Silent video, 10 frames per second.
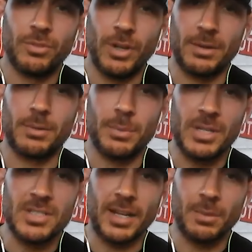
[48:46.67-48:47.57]
Fred had
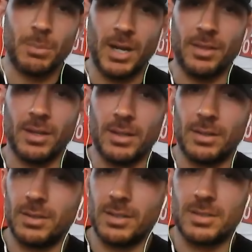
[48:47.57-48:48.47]
been taken by
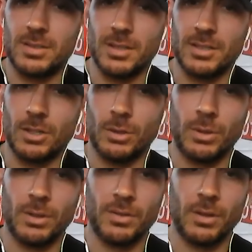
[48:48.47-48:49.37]
the
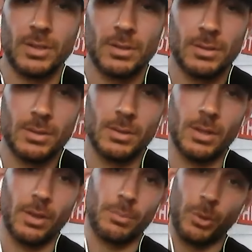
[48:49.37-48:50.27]
toe
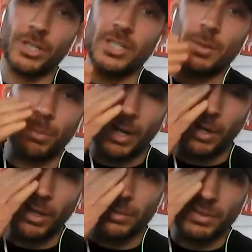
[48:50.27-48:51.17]
of the pretty deep
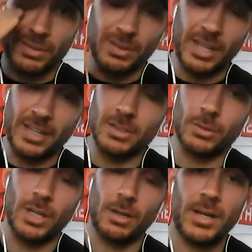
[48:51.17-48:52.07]
lakes
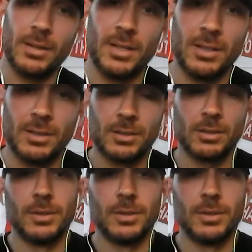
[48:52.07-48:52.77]
out there, right? In the